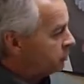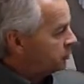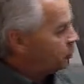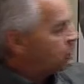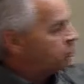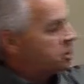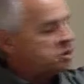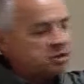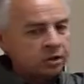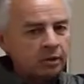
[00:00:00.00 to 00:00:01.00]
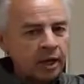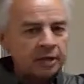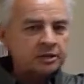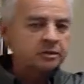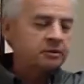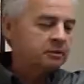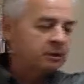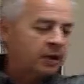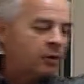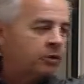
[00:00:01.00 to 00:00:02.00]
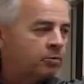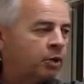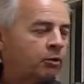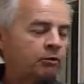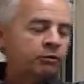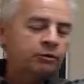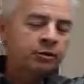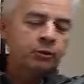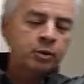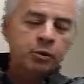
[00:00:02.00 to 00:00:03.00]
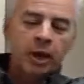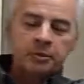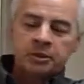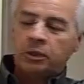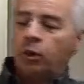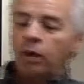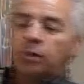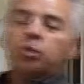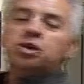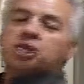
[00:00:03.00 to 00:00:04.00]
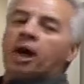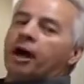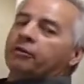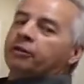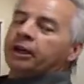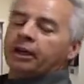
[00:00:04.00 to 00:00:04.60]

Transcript: Norm reaches across out of the boat to the riprap seawall to push off,